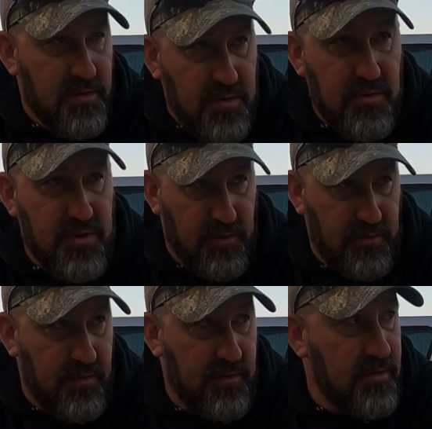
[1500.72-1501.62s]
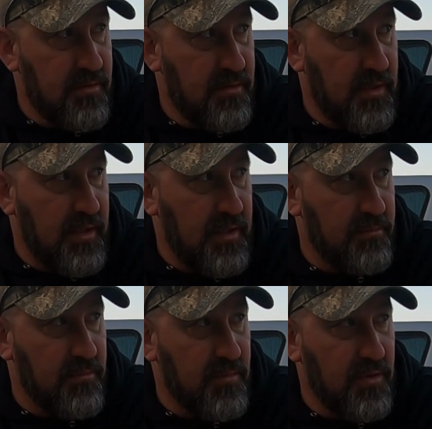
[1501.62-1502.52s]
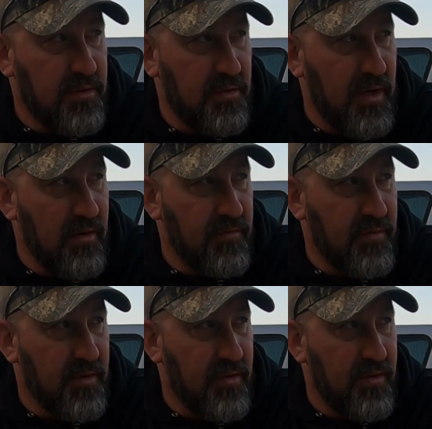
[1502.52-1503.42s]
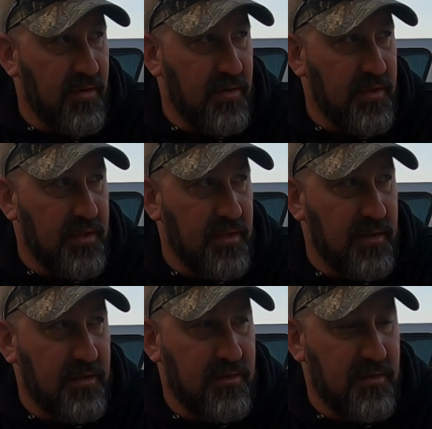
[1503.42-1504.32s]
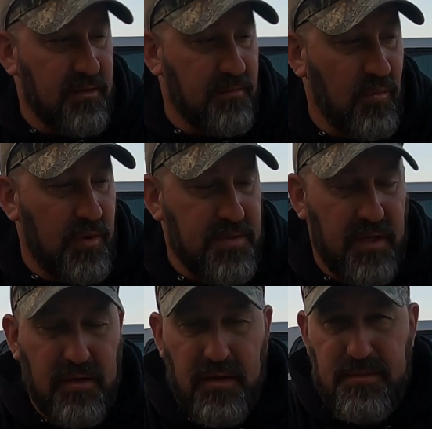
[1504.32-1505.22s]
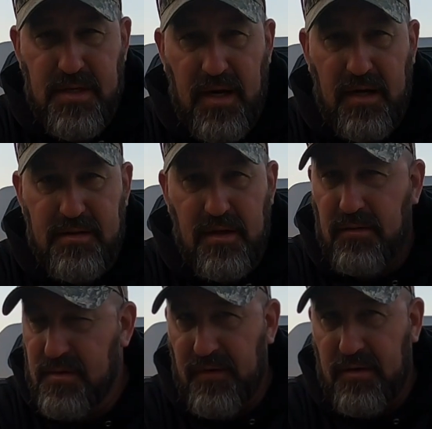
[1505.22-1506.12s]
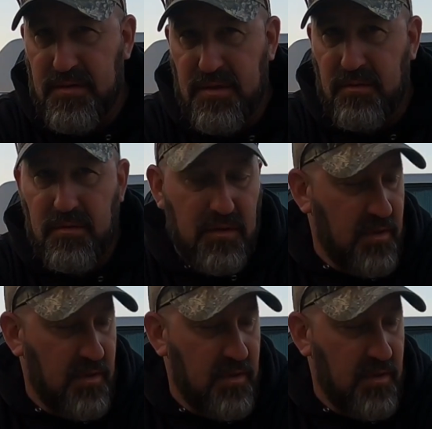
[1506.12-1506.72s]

2 shelters. I looked around for the 3rd that the website claims it has. I only found 2.